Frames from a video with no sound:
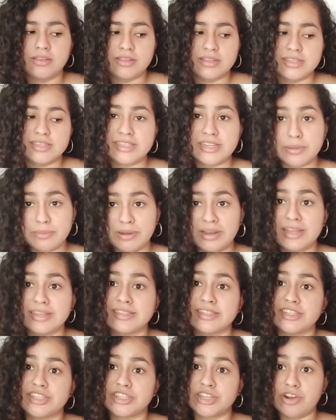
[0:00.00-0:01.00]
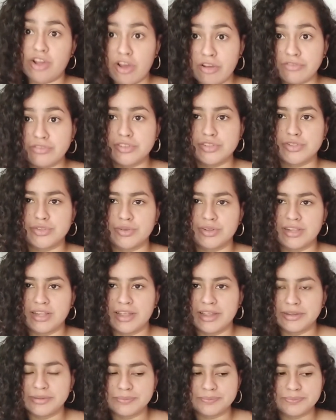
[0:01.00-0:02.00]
the stabilization of the shoreline.